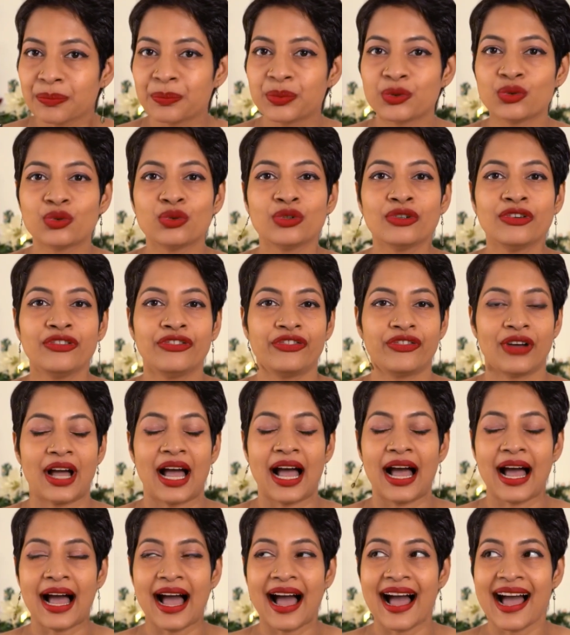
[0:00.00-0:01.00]
proof.
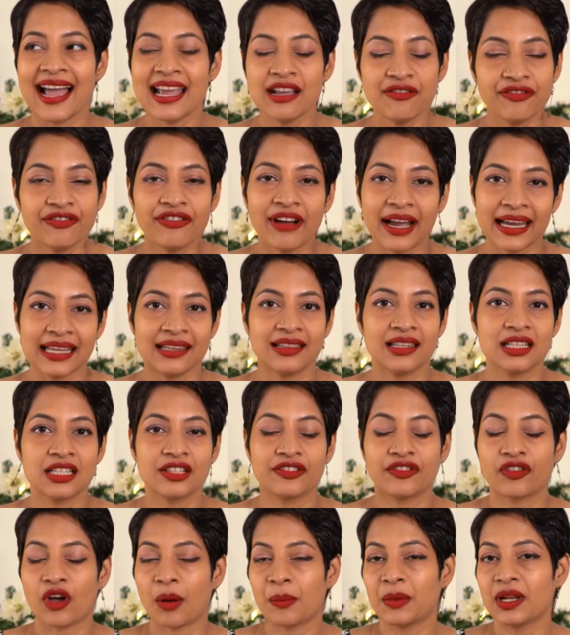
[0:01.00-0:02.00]
I find
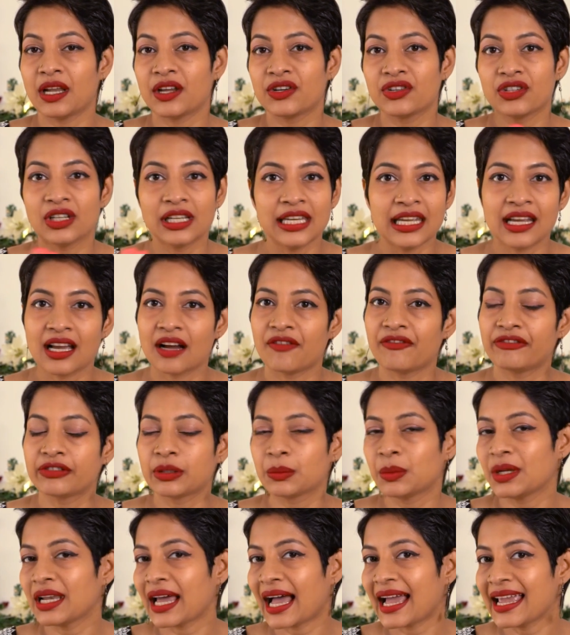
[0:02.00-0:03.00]
this formula really
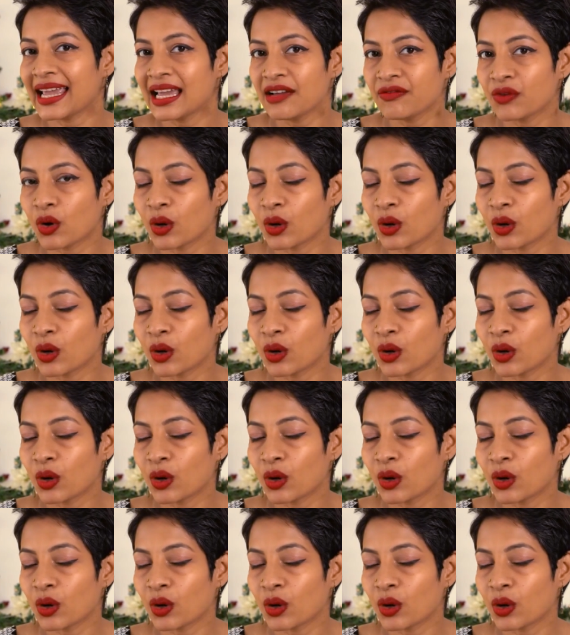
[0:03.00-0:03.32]
comfortable. I have